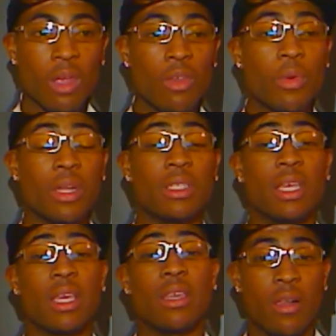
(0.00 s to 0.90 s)
You want to
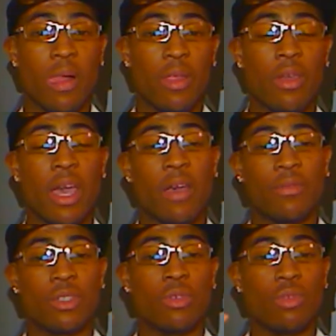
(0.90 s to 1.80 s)
take, you have
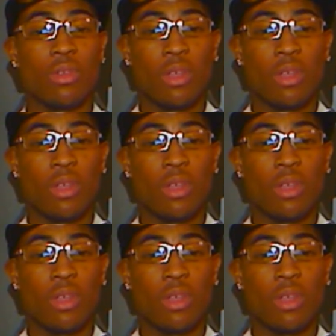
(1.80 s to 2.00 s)
two.